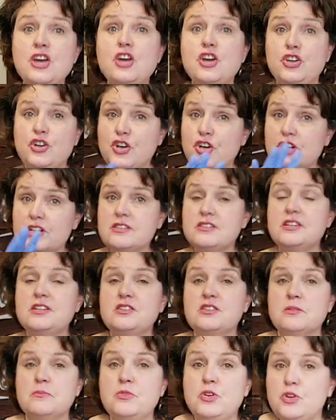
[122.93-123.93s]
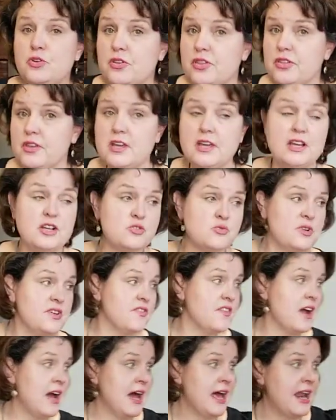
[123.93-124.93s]
you're going to see some new things.
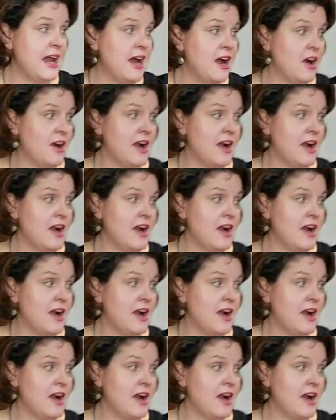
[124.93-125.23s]
We've got our